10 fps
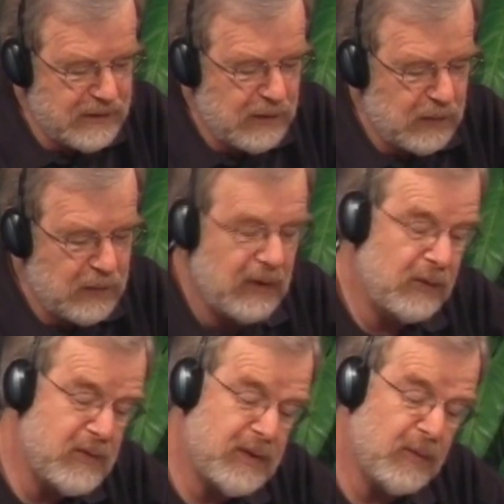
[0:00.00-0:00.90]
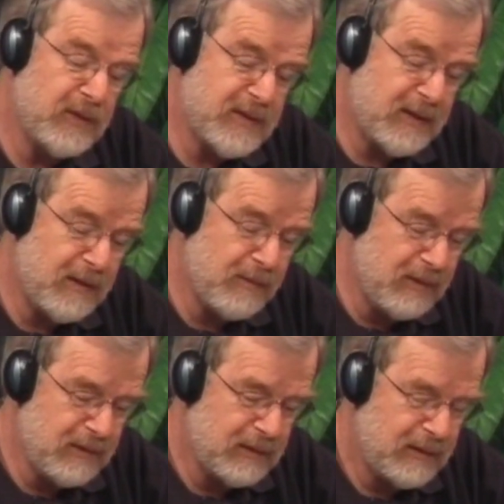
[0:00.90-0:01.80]
include losing one's
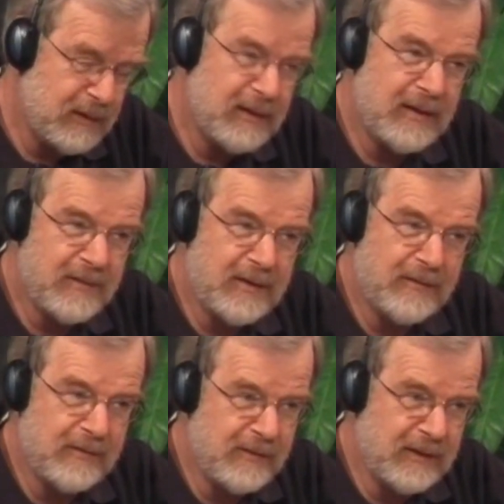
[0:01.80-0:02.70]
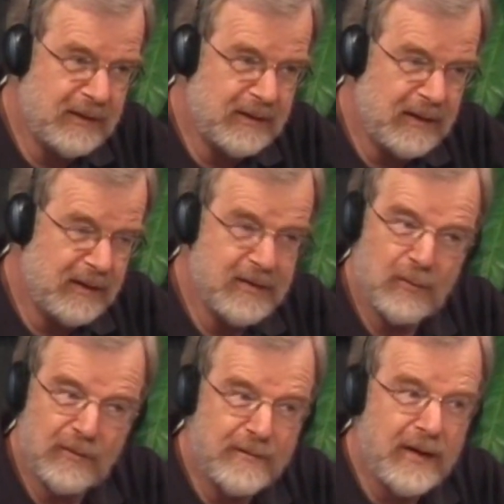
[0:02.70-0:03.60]
temper. Now, Dave, see if you fit into any of this,
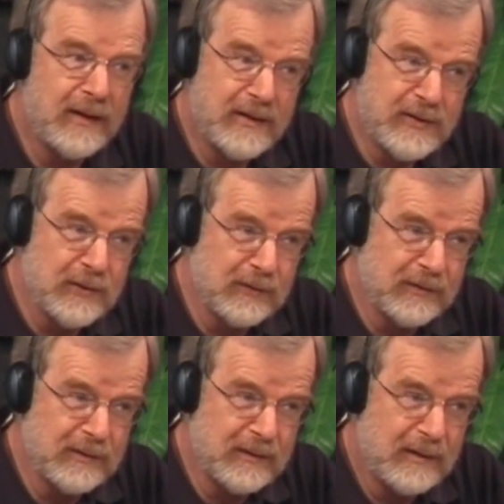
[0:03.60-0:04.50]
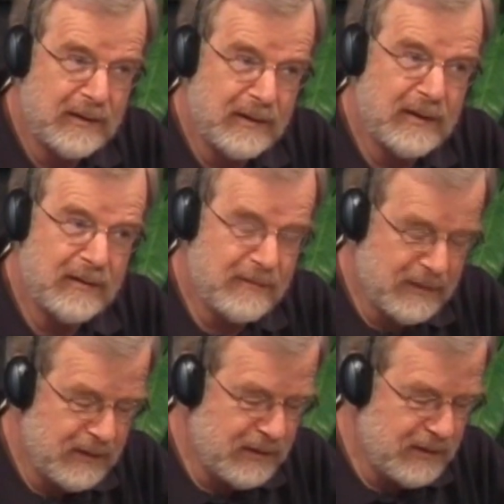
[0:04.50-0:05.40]
or if you've had any children that
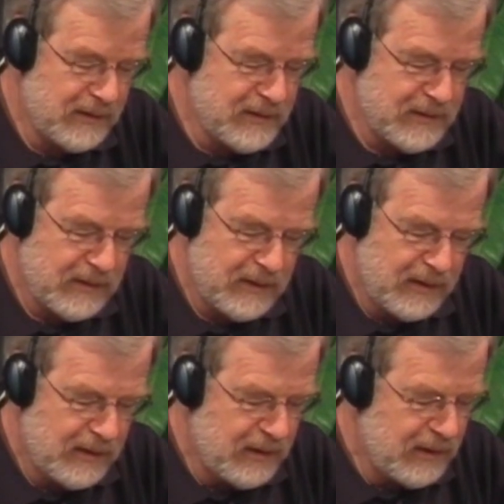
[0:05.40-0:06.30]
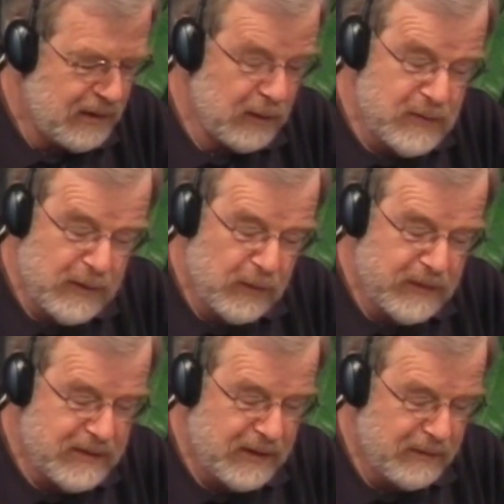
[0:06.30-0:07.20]
fit into this. Losing
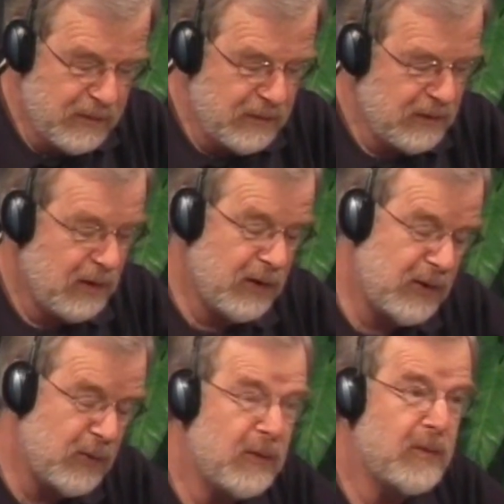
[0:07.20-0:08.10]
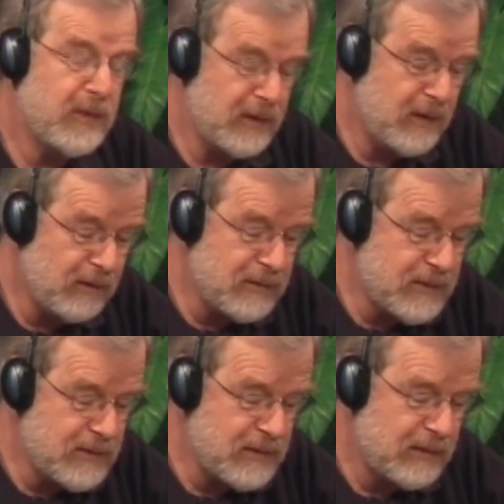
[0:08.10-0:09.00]
one's temper, arguing with
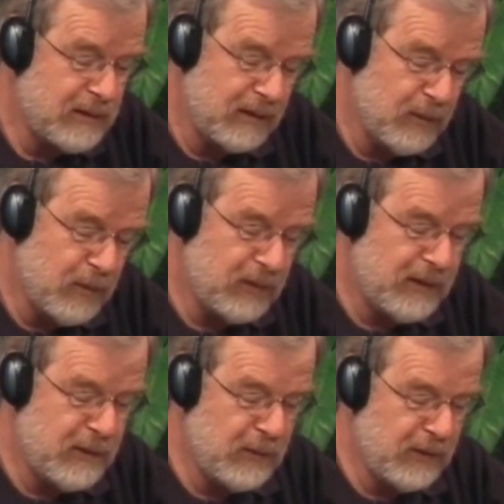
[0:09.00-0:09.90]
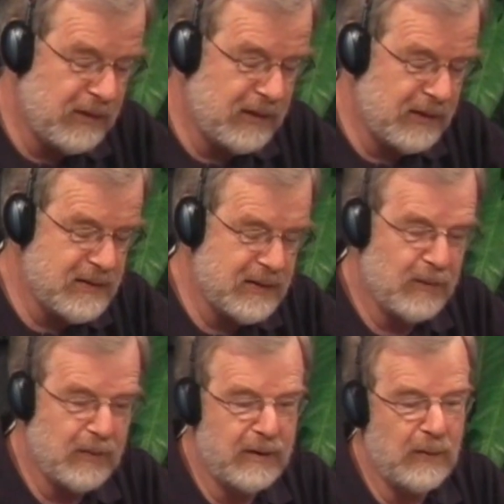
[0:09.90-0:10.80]
adults, deliberately doing things that
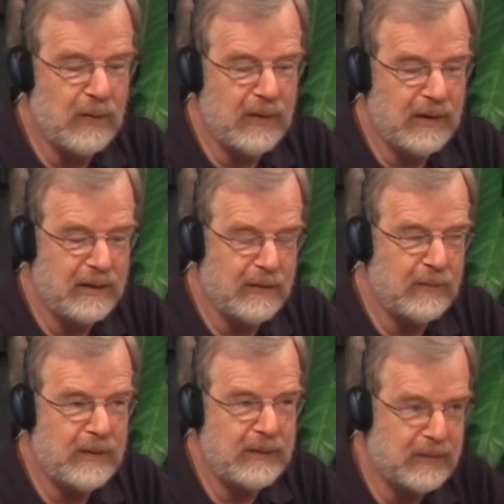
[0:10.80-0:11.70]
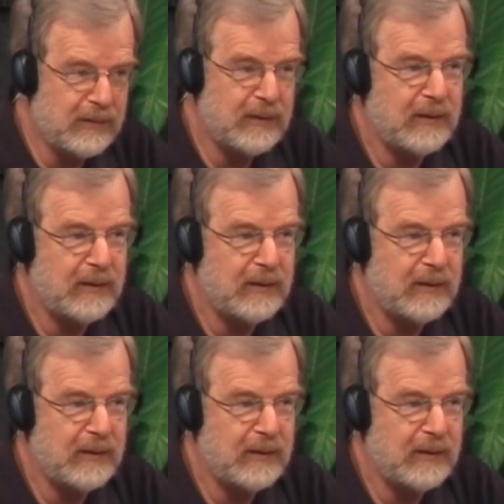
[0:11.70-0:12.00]
will annoy other people.